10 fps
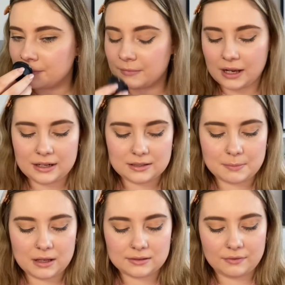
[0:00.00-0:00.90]
and it
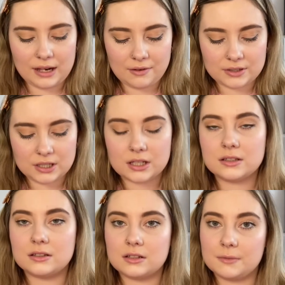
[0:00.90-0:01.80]
smells of lavender
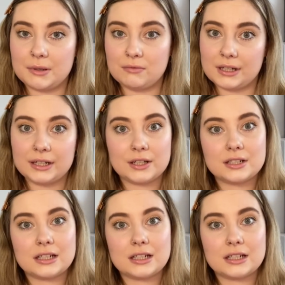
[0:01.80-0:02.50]
so it's going to be really good